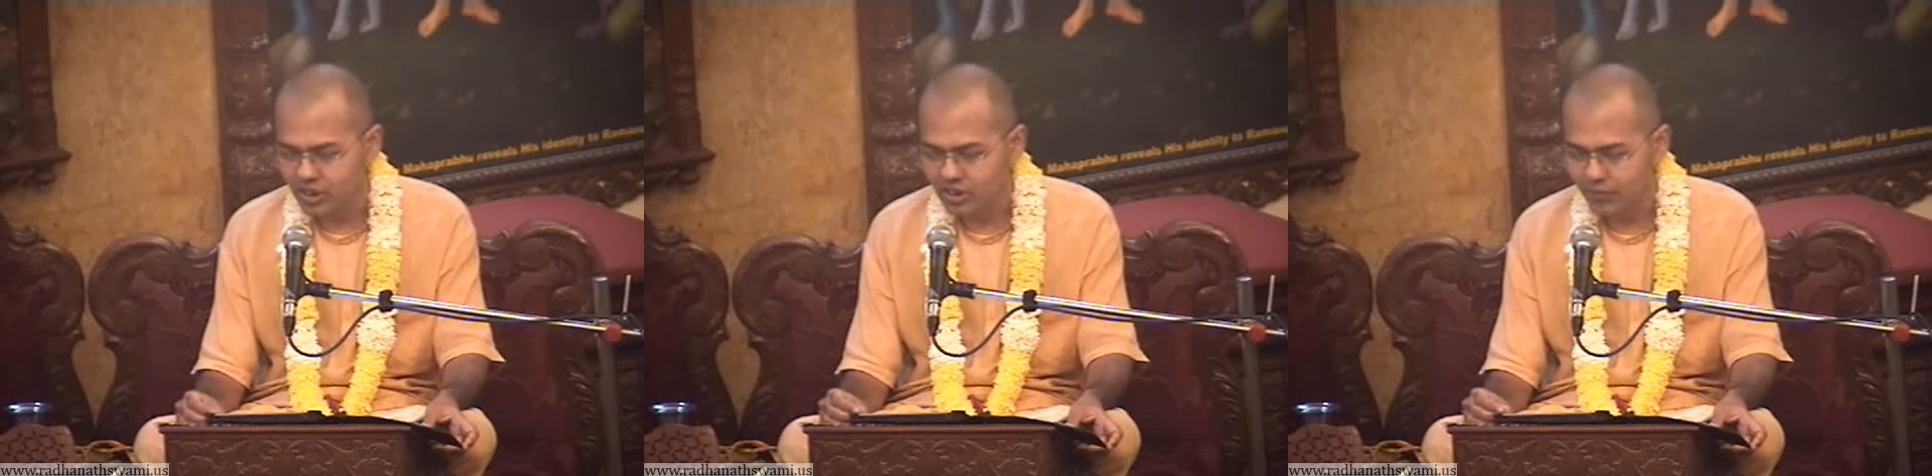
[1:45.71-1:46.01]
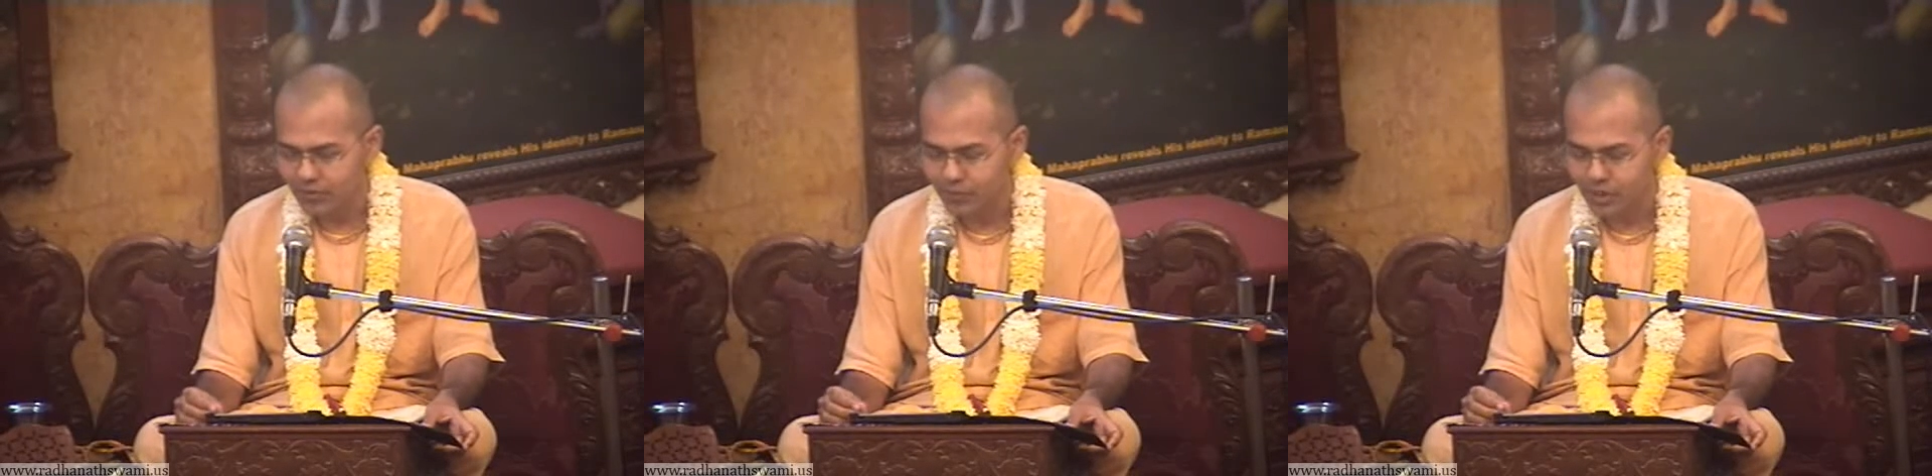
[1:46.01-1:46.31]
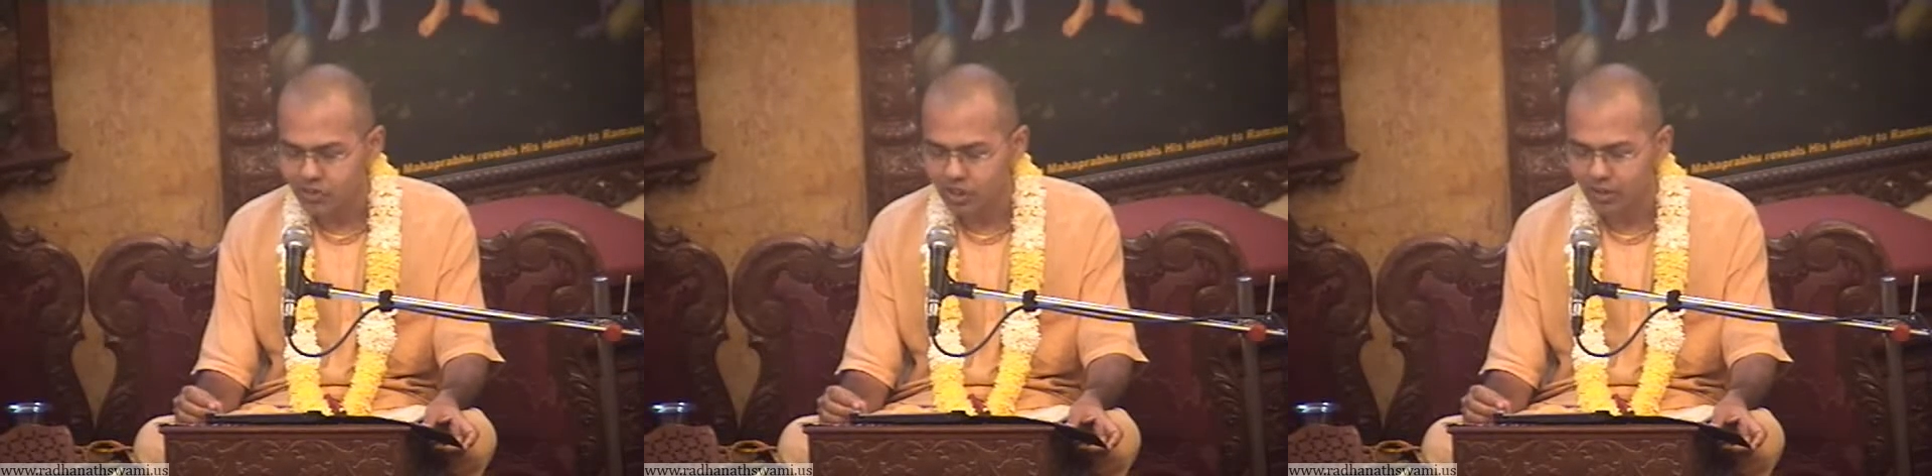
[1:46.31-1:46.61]
some
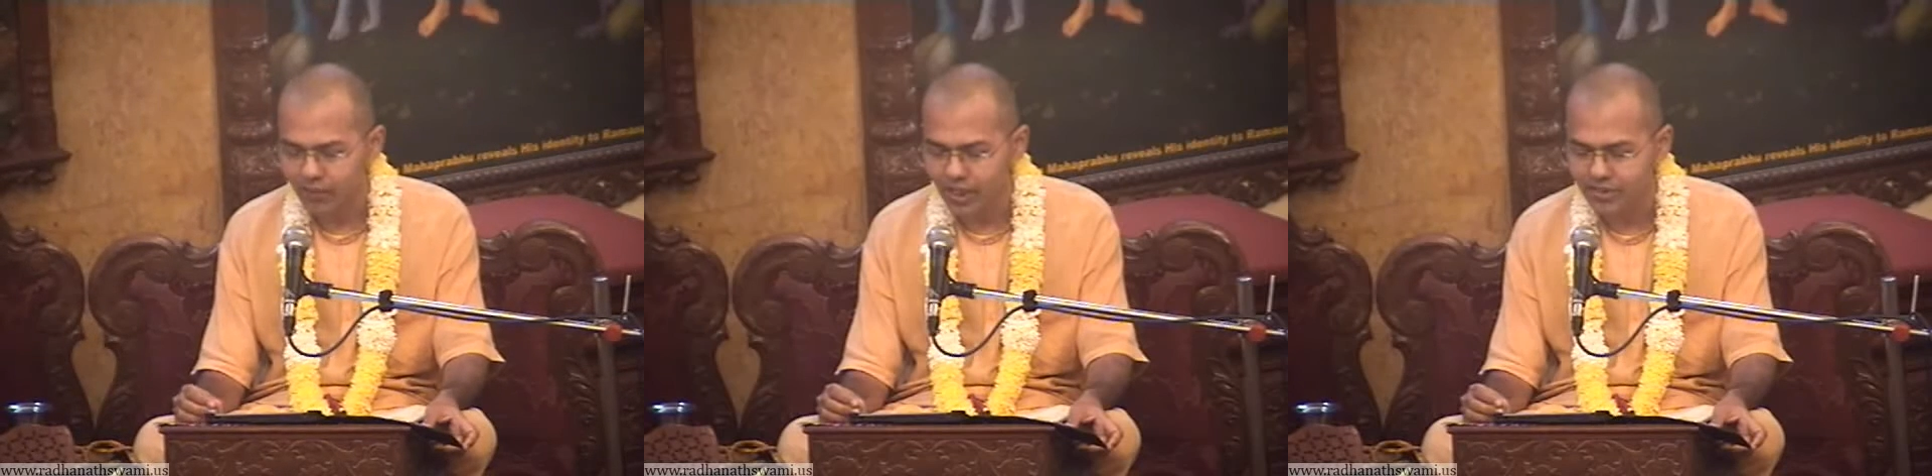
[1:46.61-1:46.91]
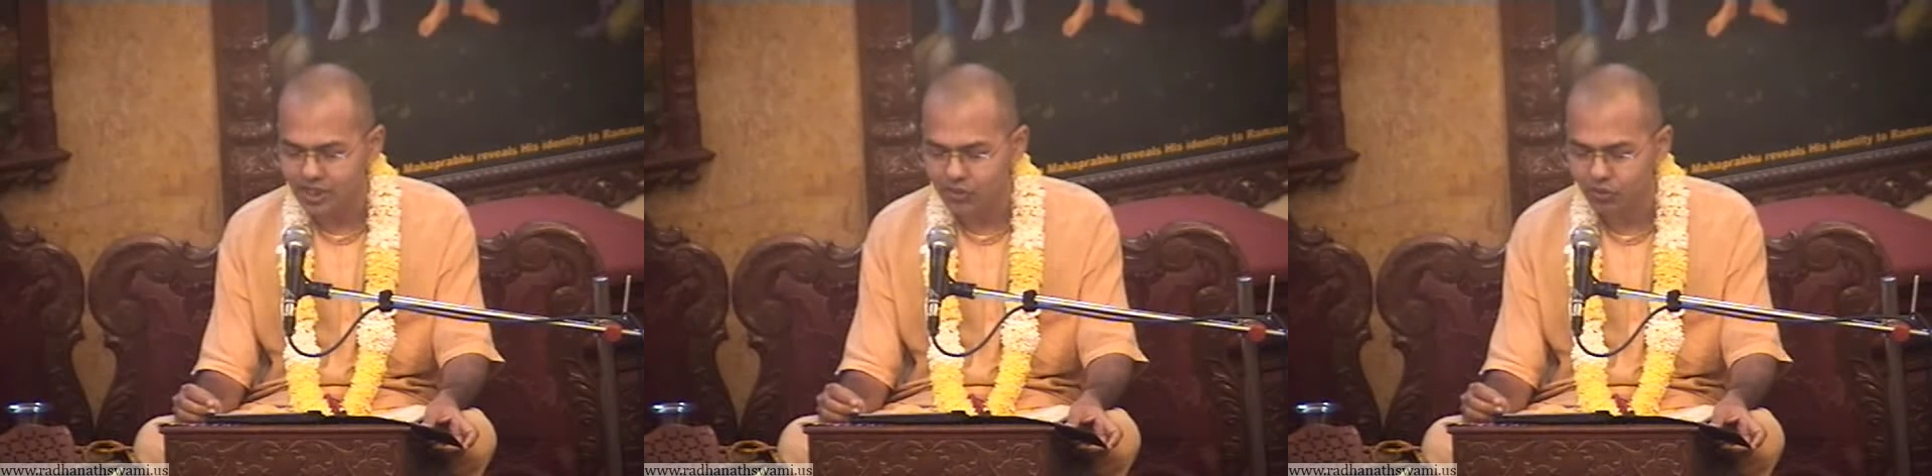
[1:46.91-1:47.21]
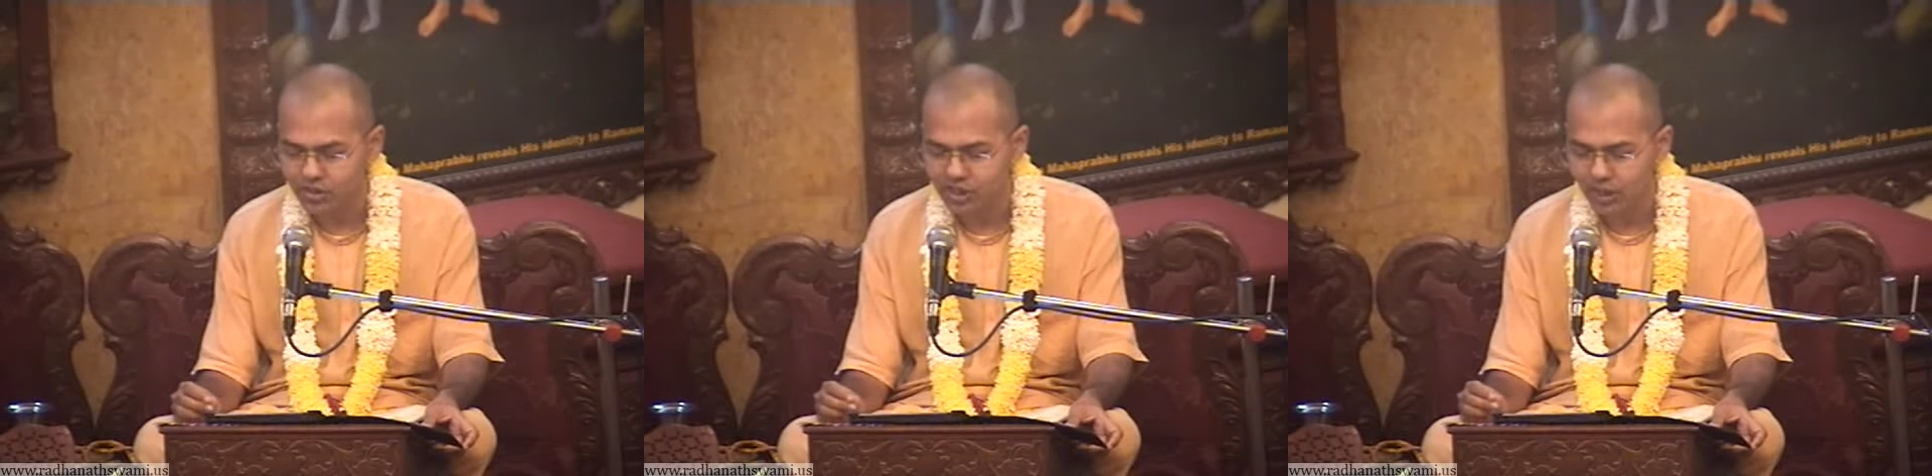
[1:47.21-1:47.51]
spiritual master
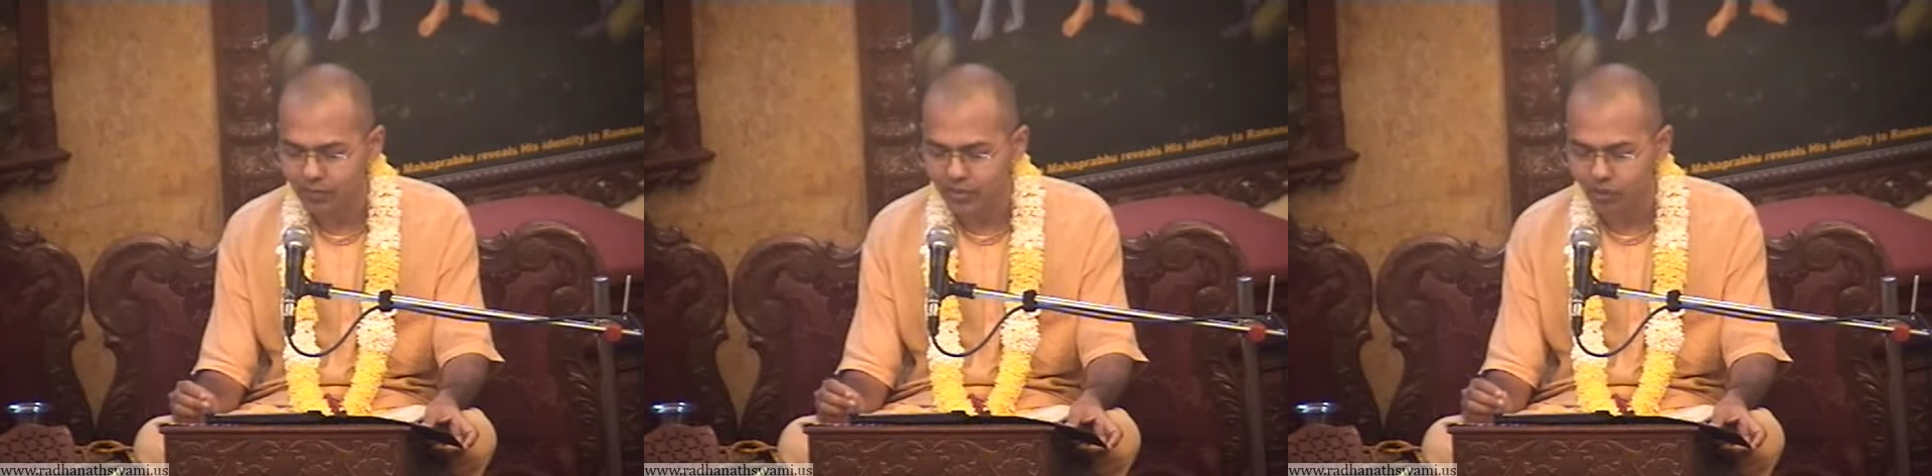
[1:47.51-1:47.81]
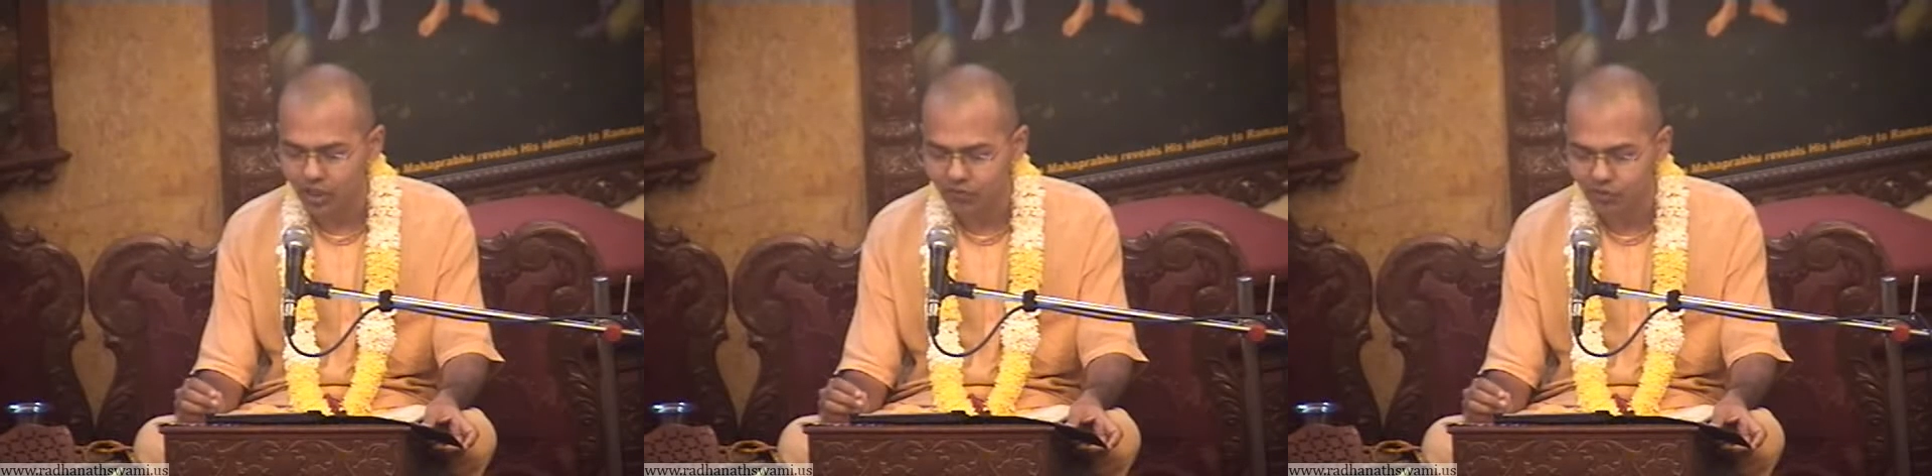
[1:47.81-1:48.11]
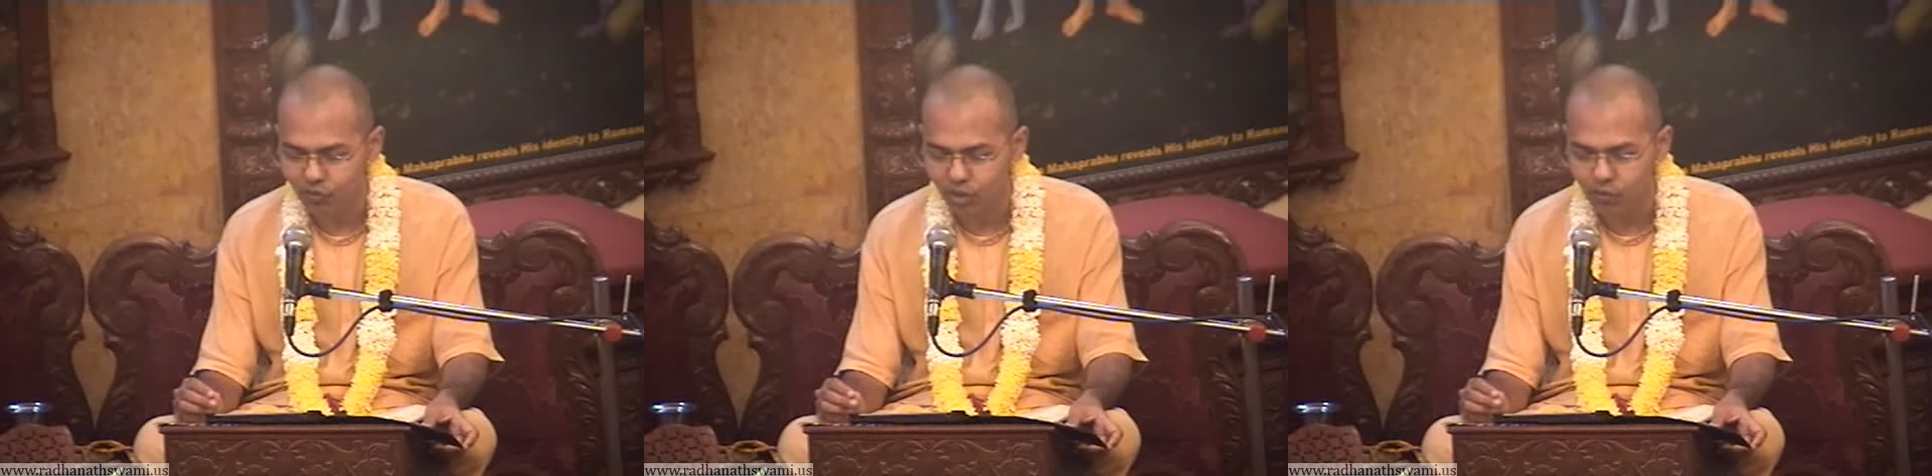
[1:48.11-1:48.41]
who has come in one of
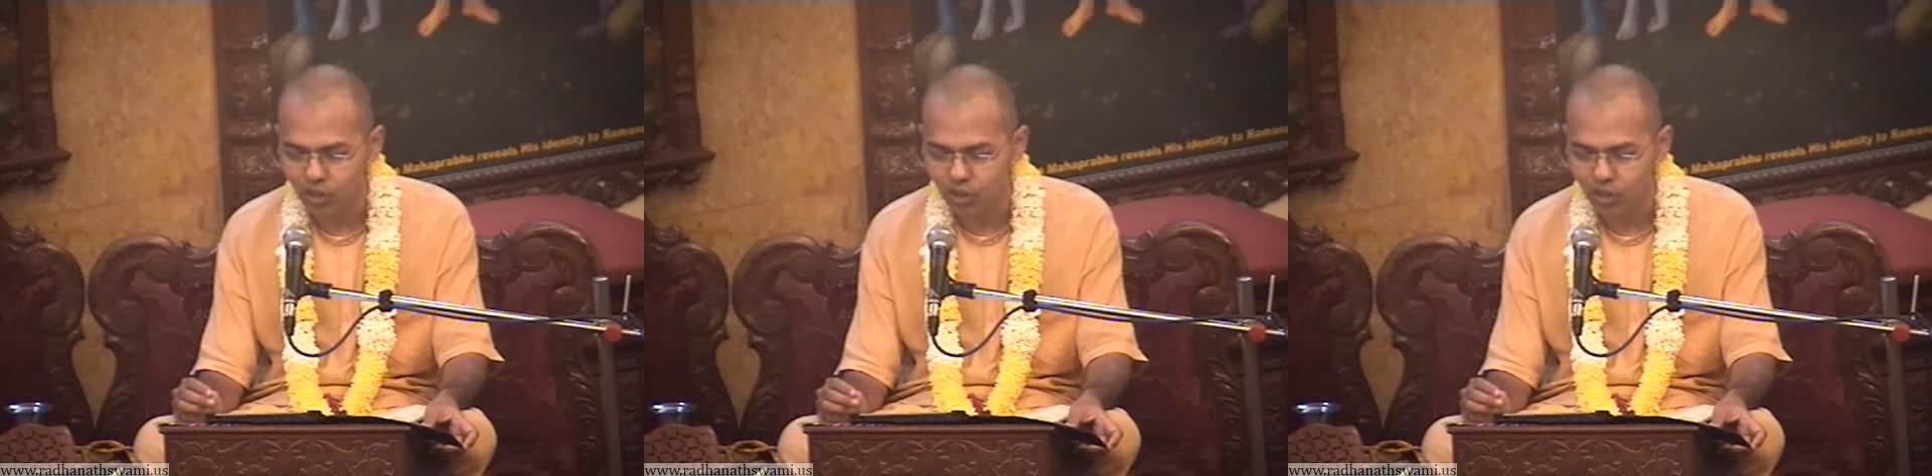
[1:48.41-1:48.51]
the 4